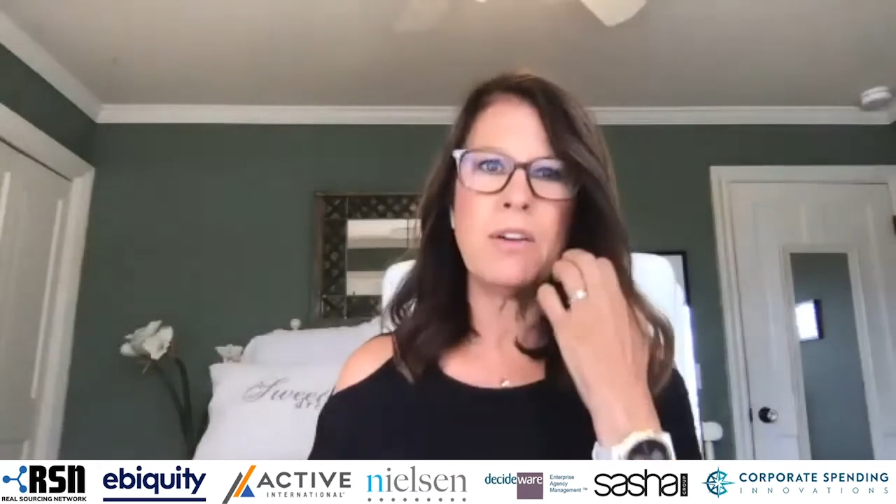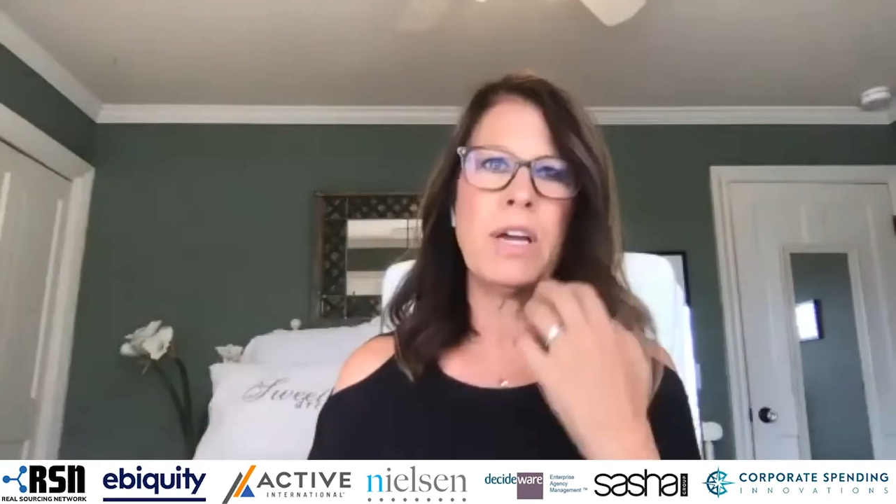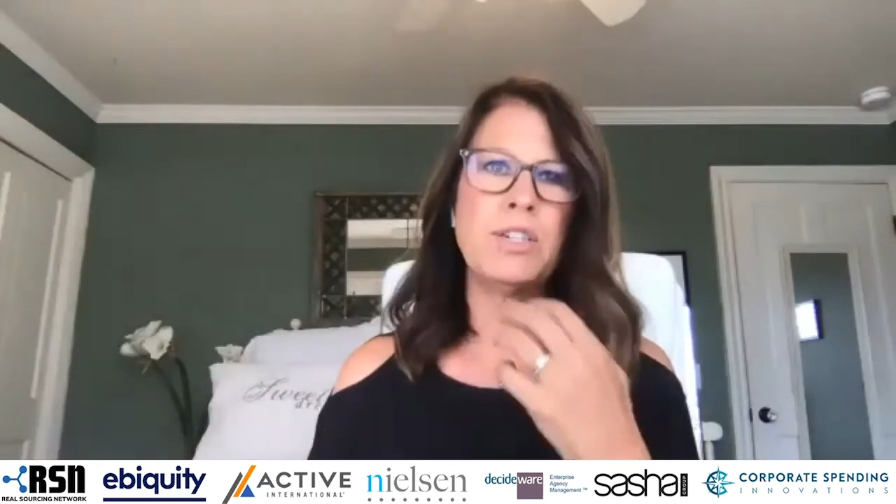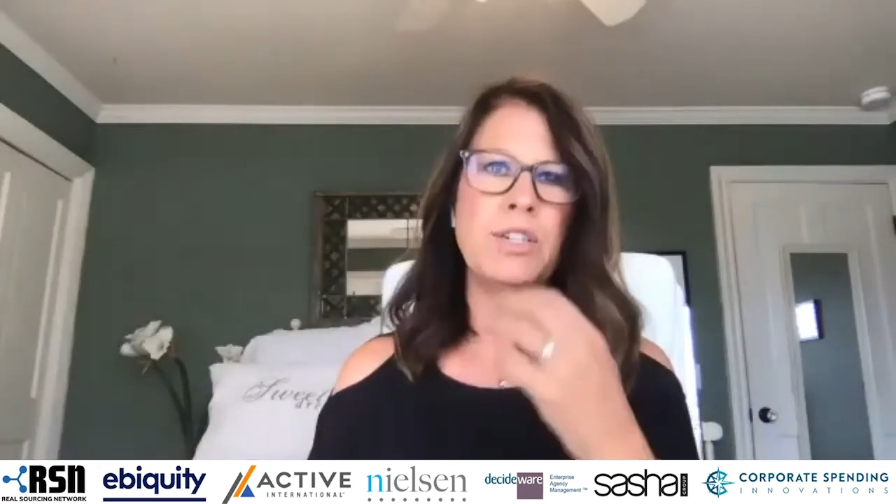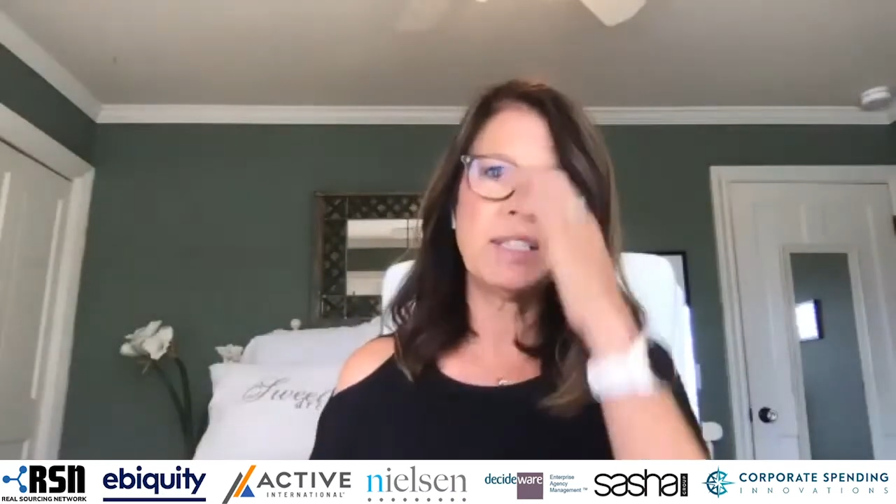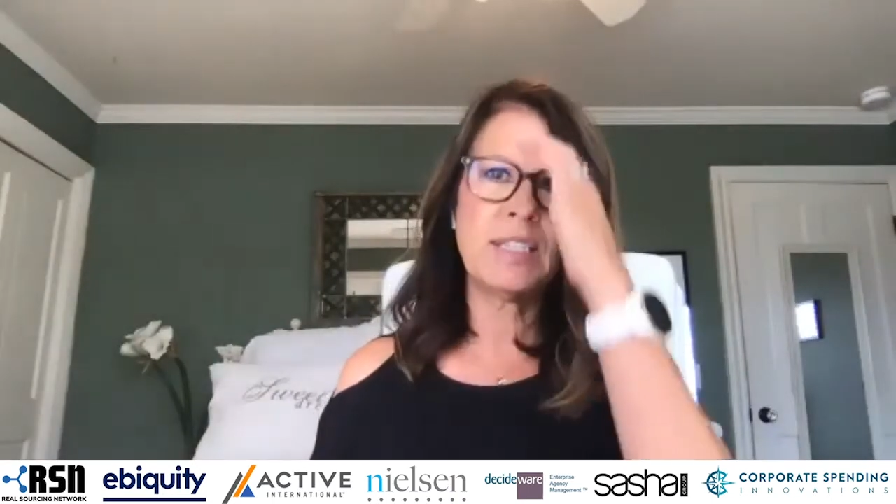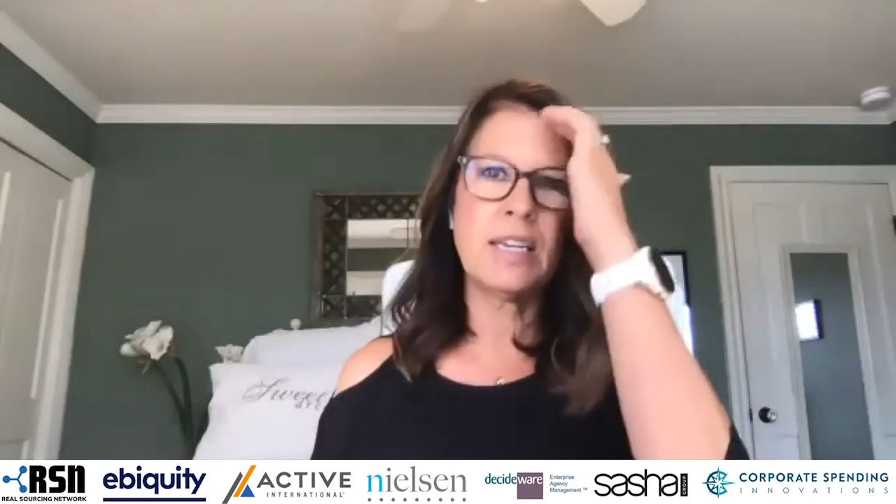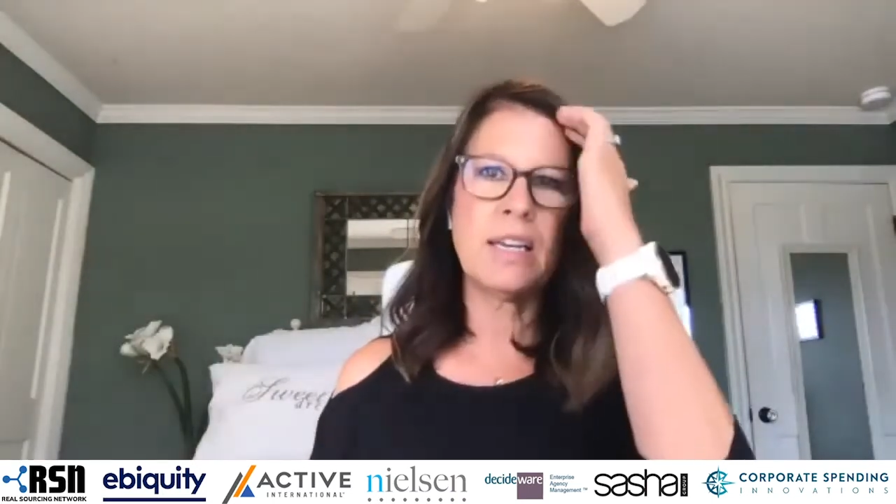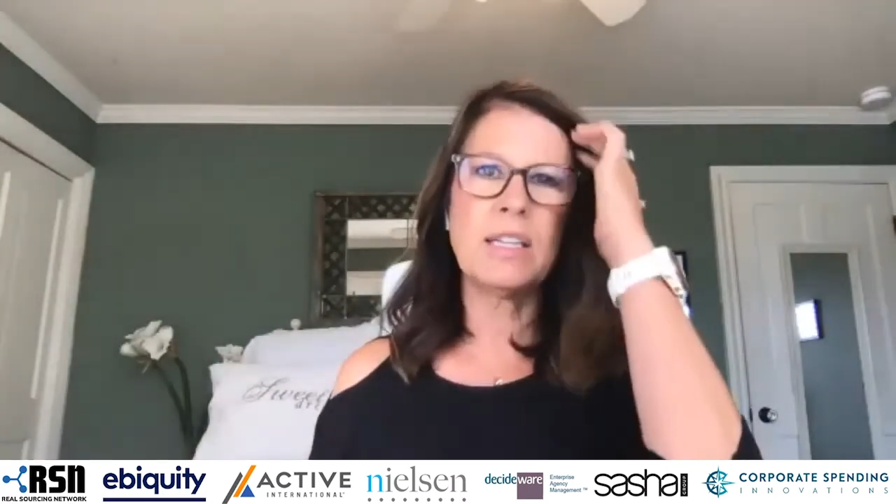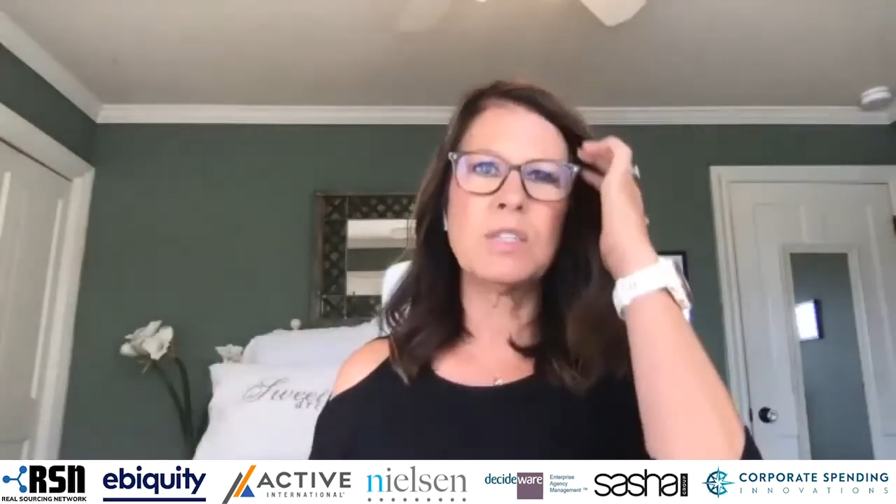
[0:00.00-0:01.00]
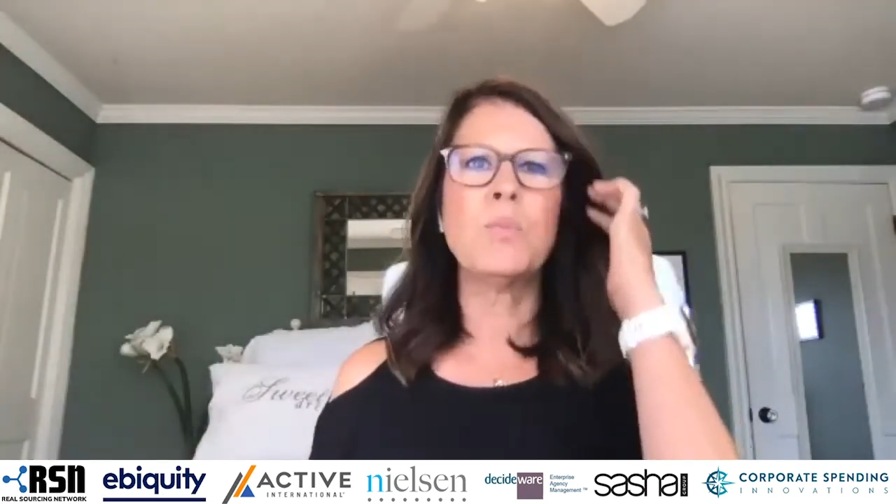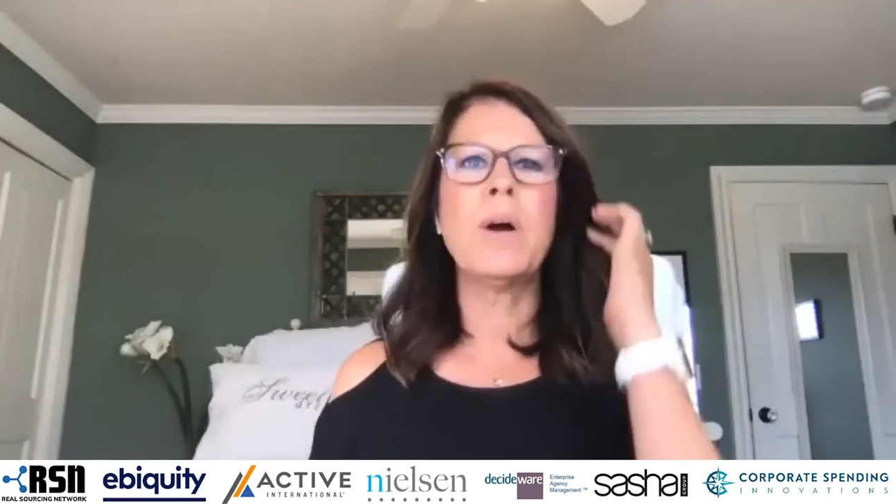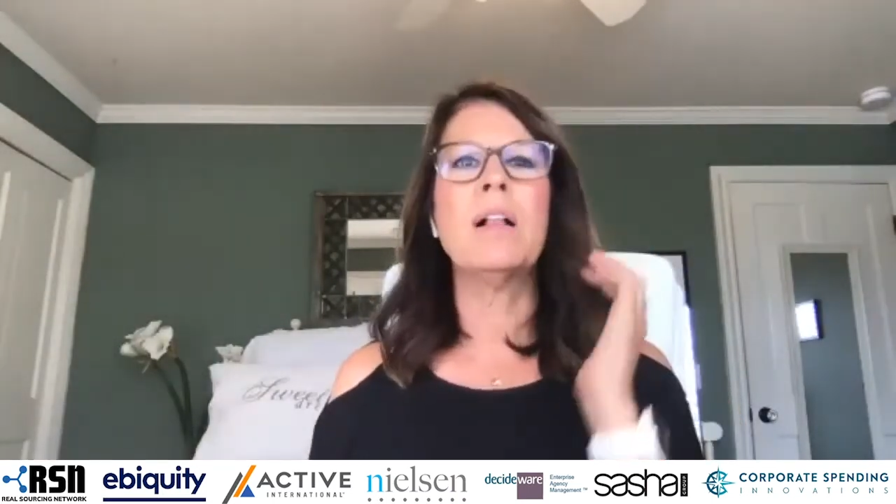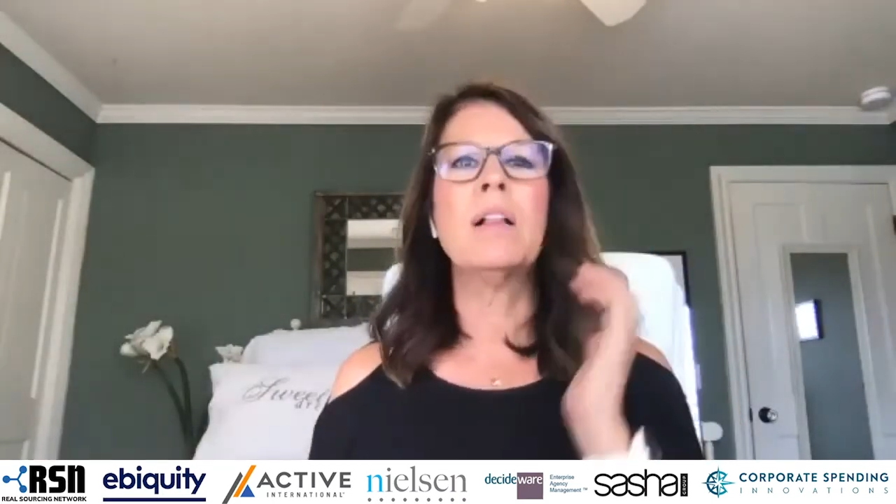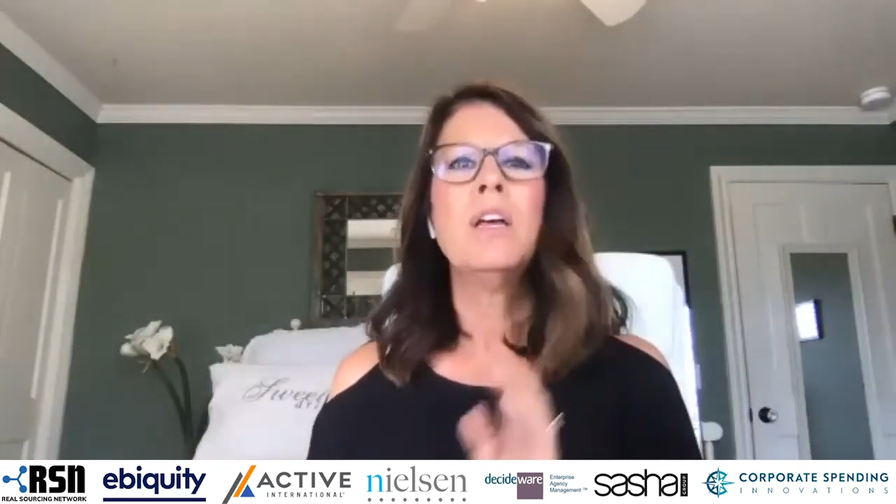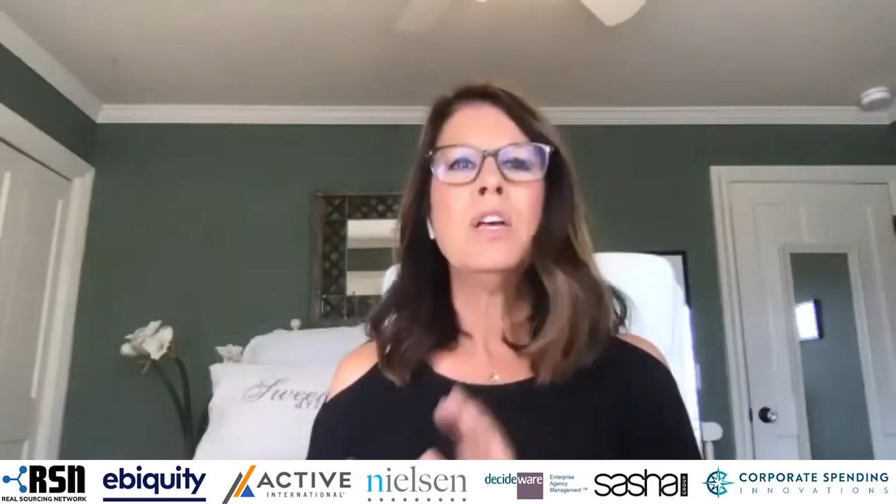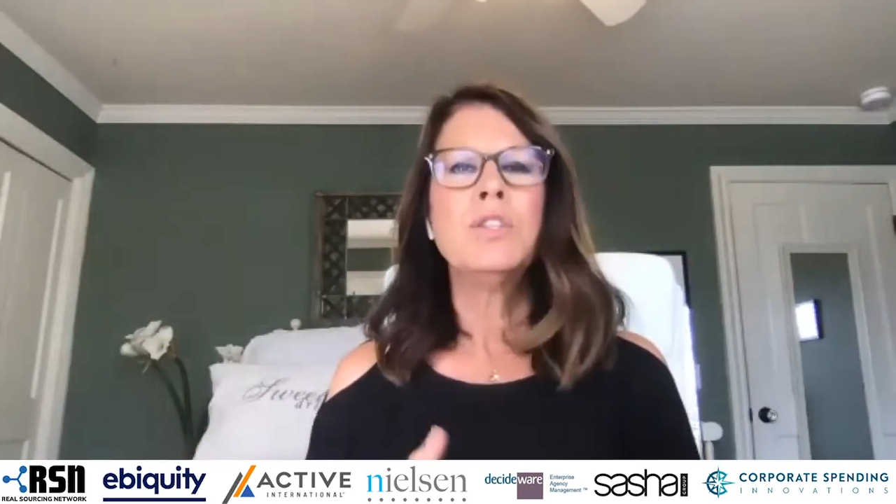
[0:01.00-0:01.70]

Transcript: agency as well.